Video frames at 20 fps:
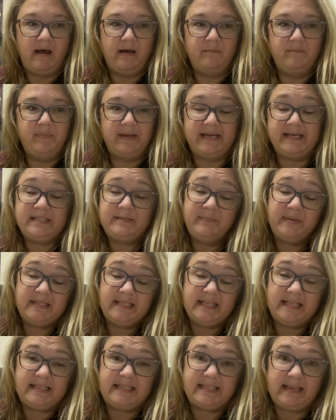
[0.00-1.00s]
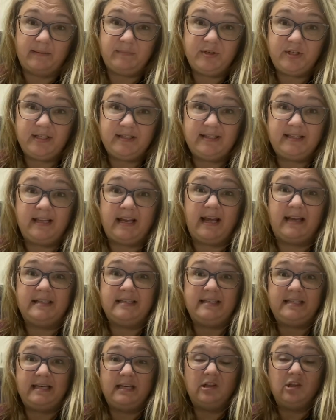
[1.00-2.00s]
biggest misconceptions that I
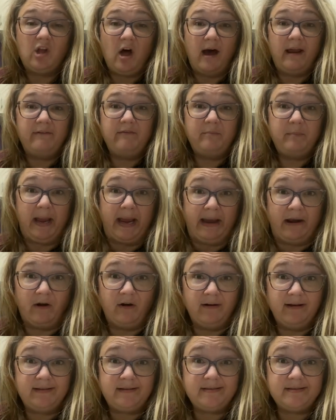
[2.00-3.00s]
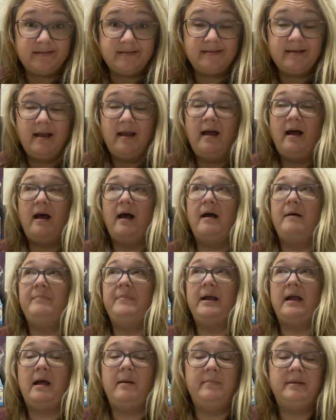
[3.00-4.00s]
see a lot of parents
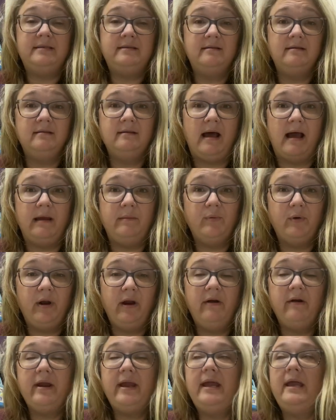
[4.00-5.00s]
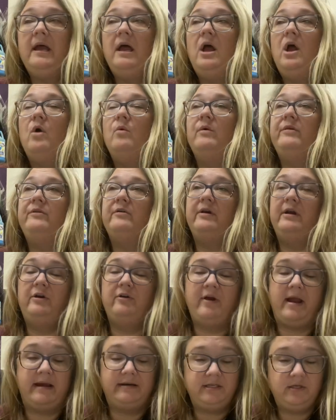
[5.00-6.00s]
that come into the library when they're
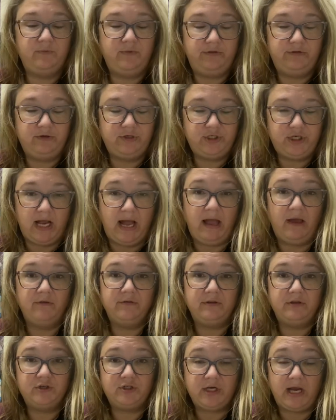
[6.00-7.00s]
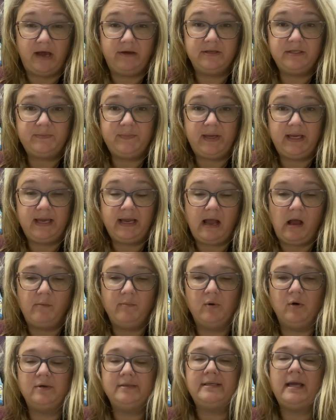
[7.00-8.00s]
interacting with their child and their child is picking out
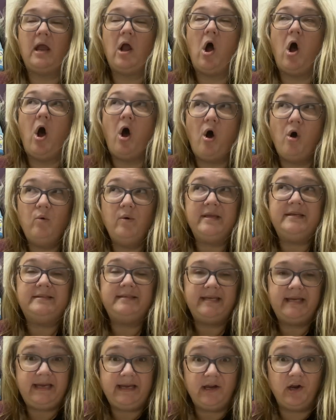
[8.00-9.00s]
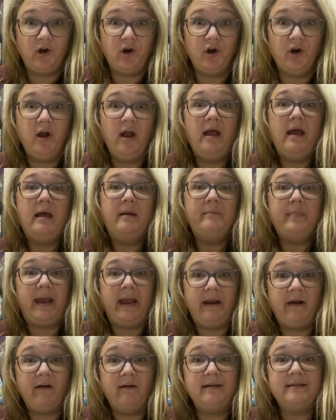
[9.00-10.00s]
books, I always hear
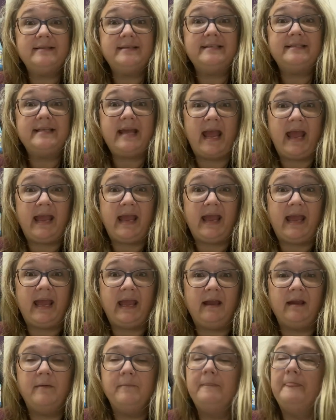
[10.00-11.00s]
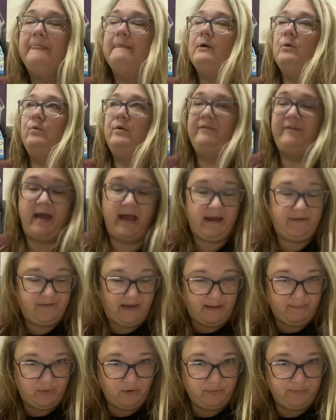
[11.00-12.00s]
parents saying, we've had
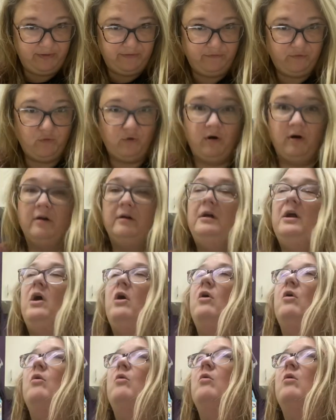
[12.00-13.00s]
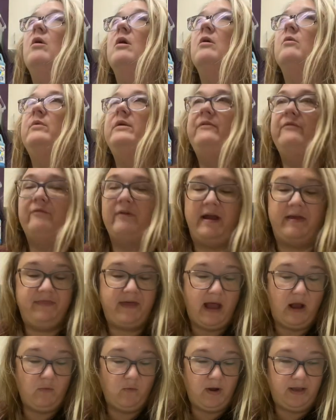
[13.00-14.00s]
that book before, or we've read
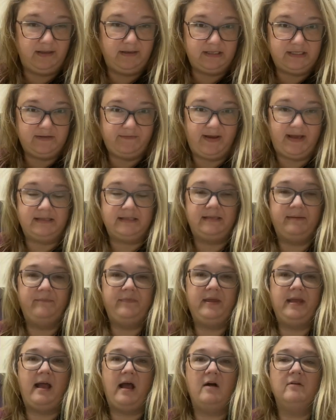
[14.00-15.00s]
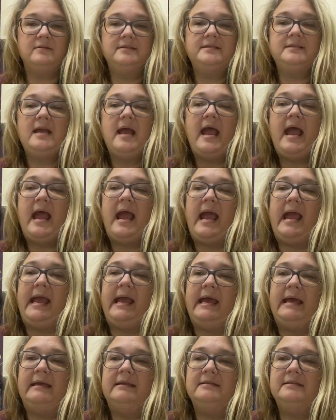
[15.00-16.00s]
that one, let's find something else.
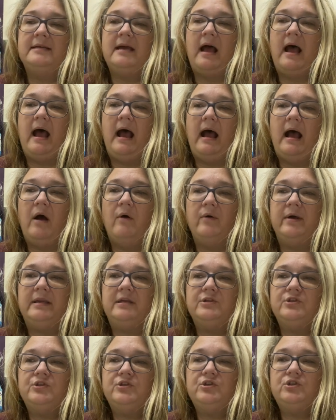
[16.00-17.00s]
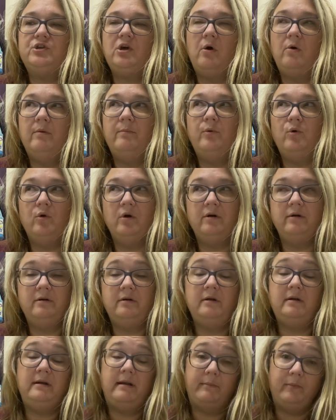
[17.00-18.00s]
And how it is so
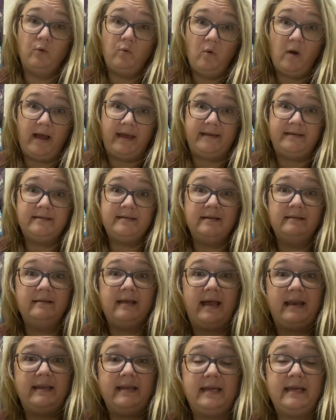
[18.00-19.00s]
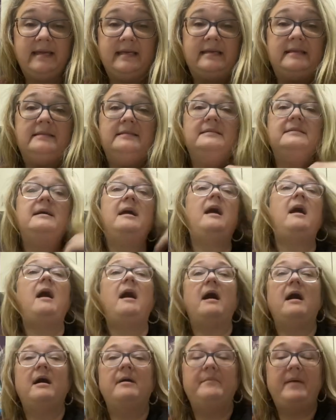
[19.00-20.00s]
important, number one, to let kids
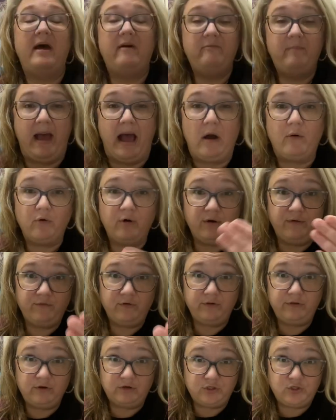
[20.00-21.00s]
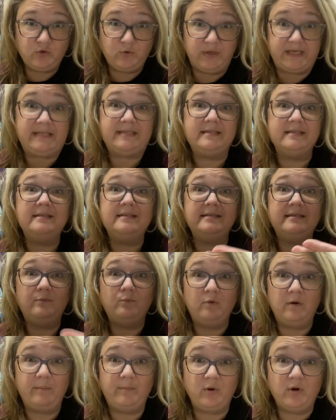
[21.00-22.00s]
have power over their choices and
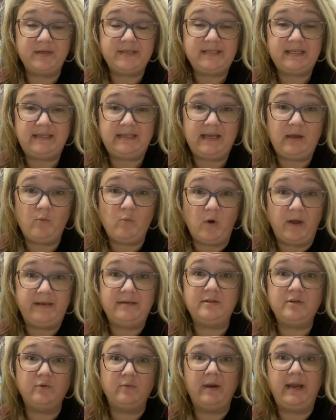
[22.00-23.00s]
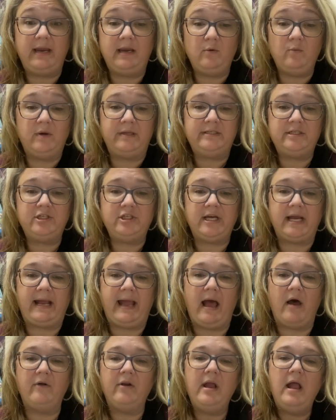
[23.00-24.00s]
what books that they want to read and want to check out,